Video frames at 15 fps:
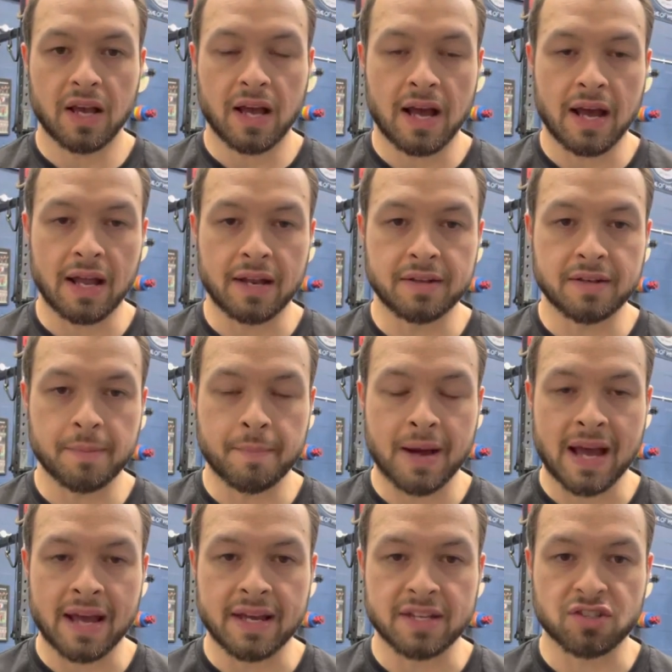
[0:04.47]
and
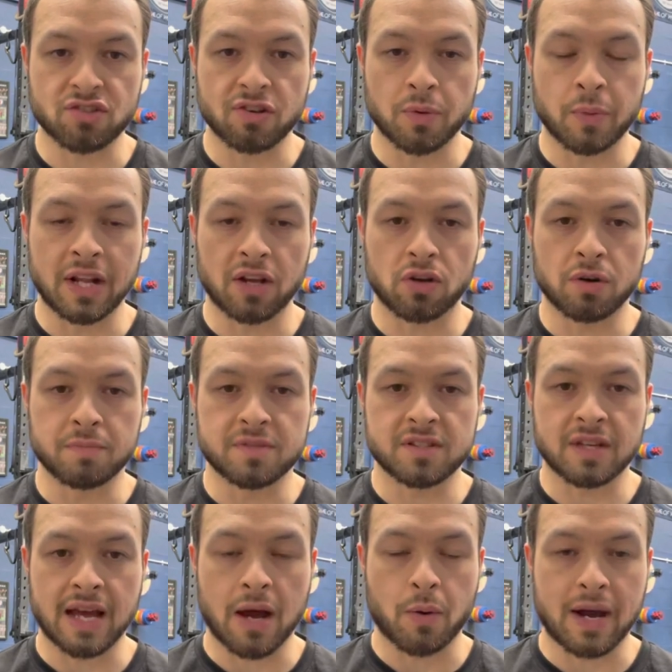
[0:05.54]
my history when it comes
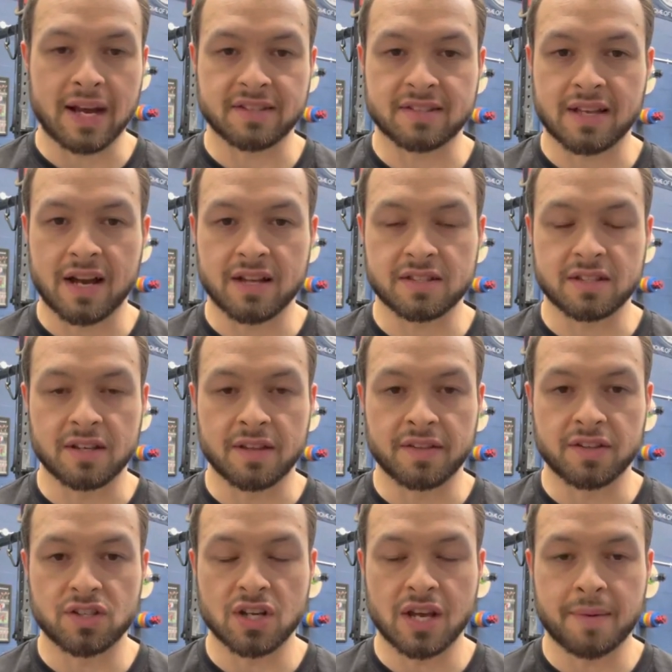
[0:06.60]
to how I started at
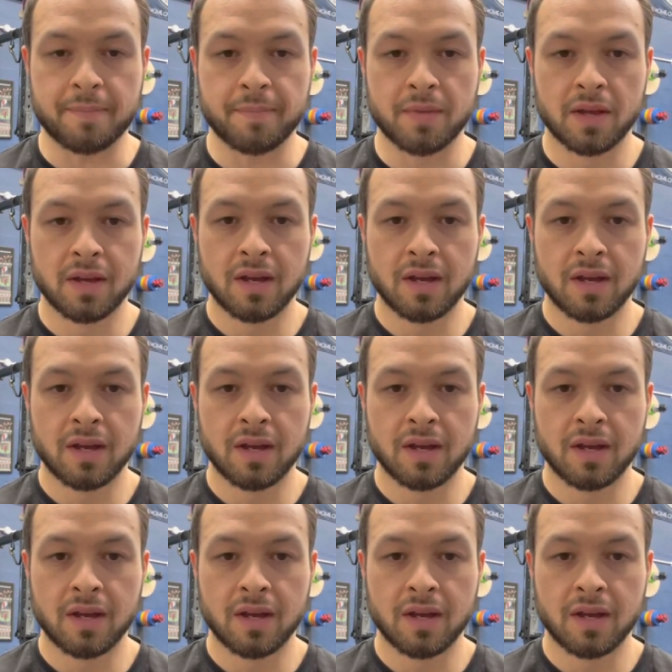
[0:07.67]
the gym,